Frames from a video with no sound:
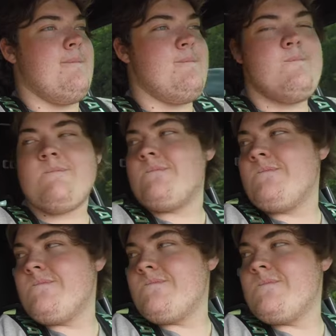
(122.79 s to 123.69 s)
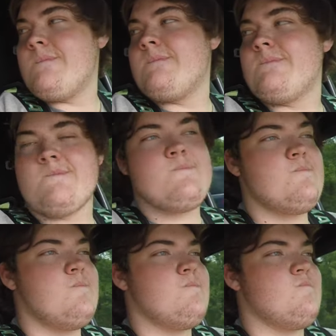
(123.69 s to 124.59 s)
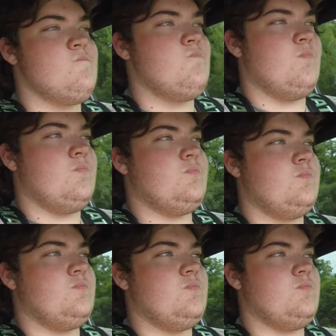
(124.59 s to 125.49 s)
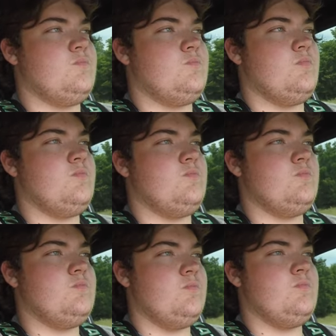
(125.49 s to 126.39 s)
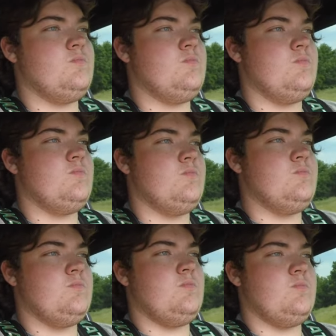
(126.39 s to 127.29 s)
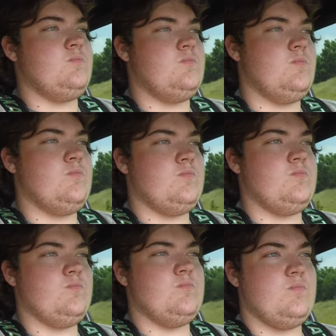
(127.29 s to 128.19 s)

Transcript: The person shown says nothing.